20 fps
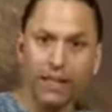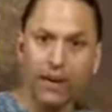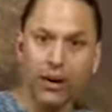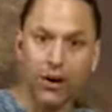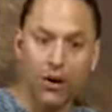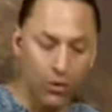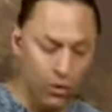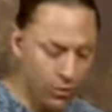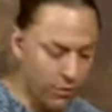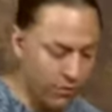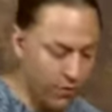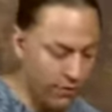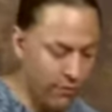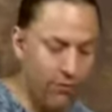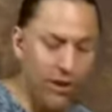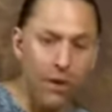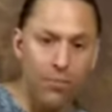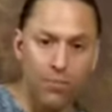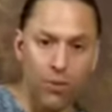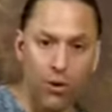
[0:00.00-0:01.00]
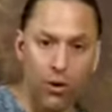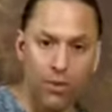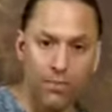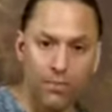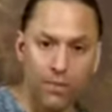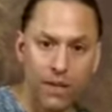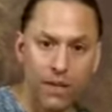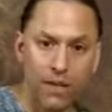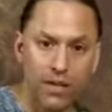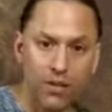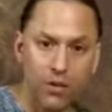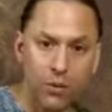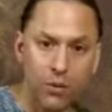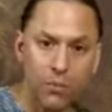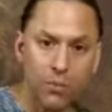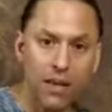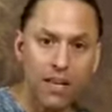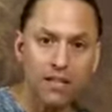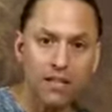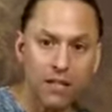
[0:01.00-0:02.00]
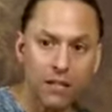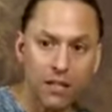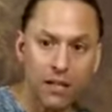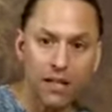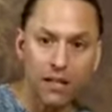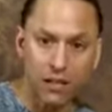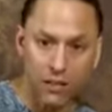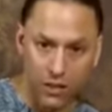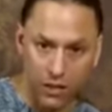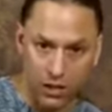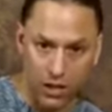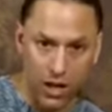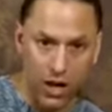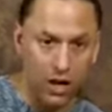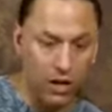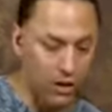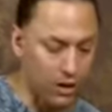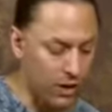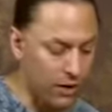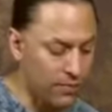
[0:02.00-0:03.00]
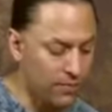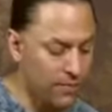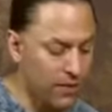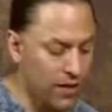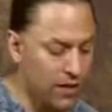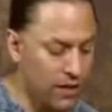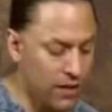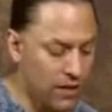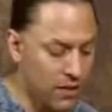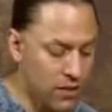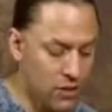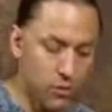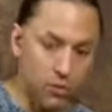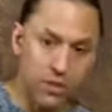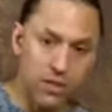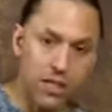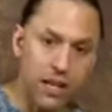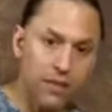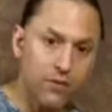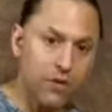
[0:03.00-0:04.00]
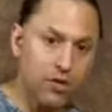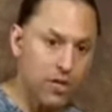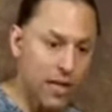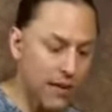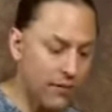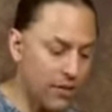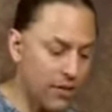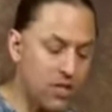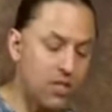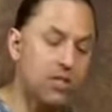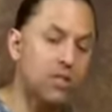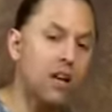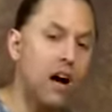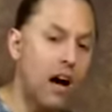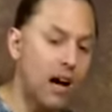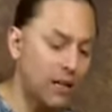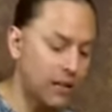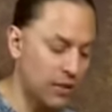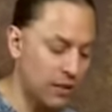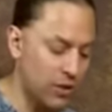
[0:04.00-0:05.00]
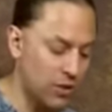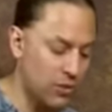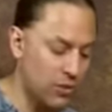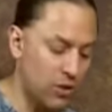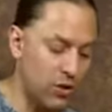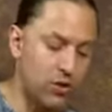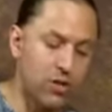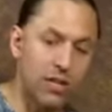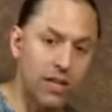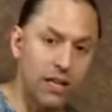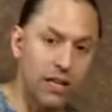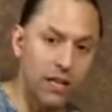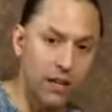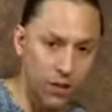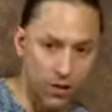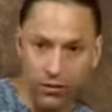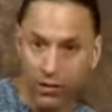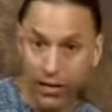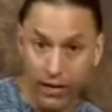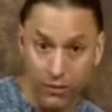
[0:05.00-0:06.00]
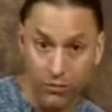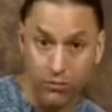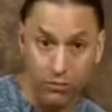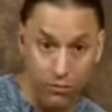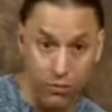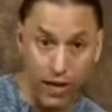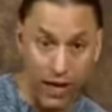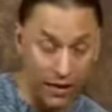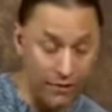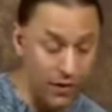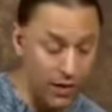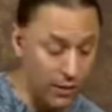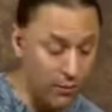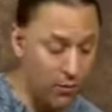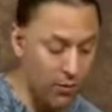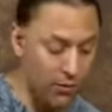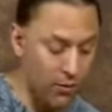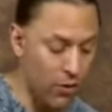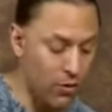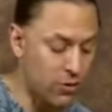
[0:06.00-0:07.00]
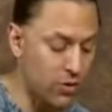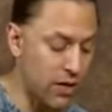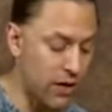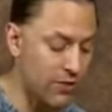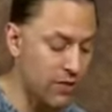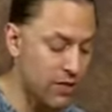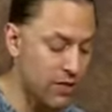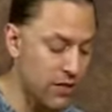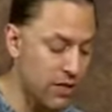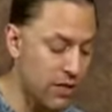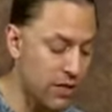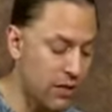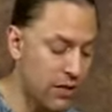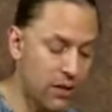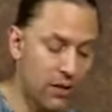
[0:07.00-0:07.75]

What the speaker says: it all over the fretboard. So it makes the lick a little longer. So instead of just having stock licks where you're sitting here, like we have a number of those, obviously. So